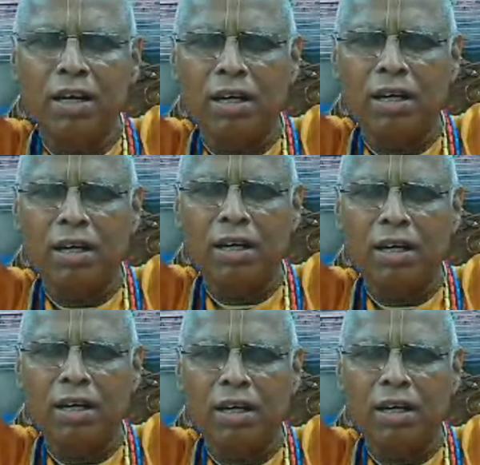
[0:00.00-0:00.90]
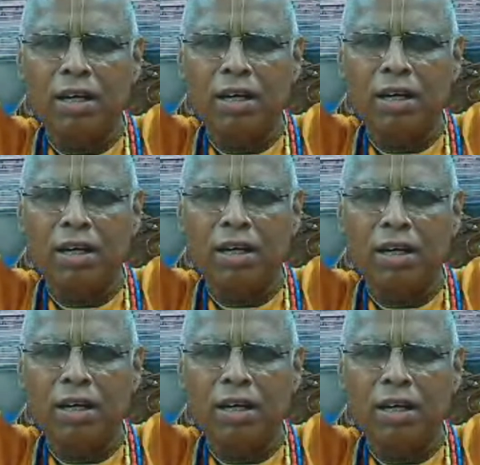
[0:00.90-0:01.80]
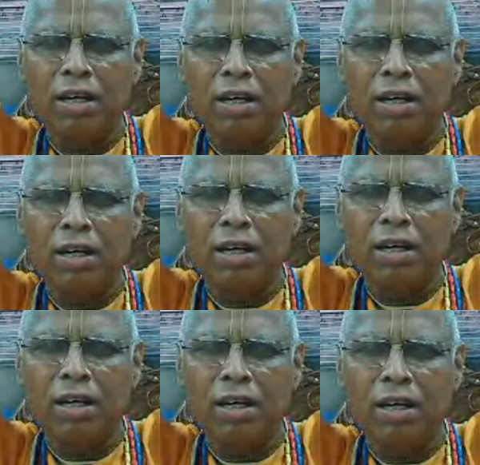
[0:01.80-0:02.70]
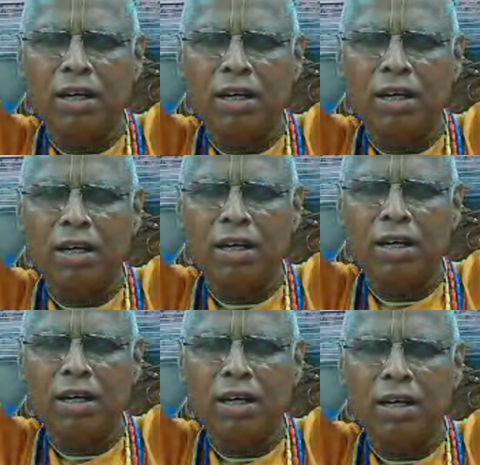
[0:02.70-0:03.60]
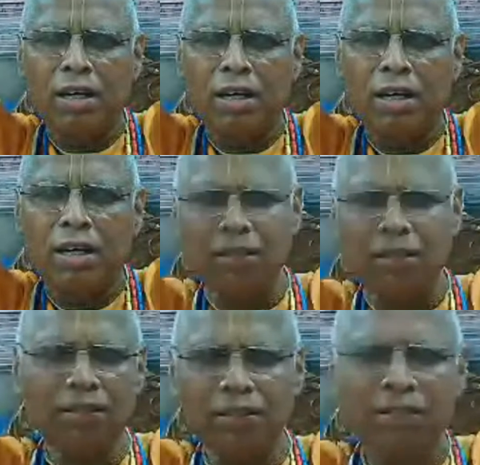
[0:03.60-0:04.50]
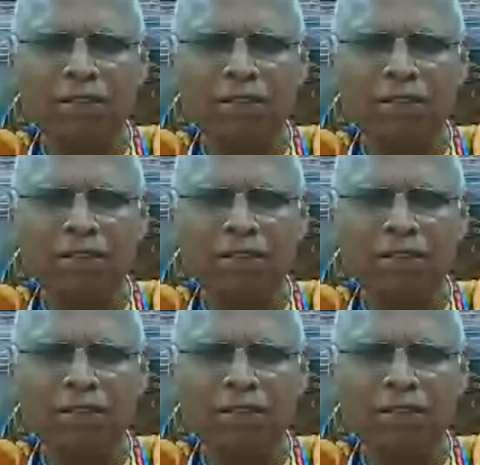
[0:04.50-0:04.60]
And he's a golden complexion personality.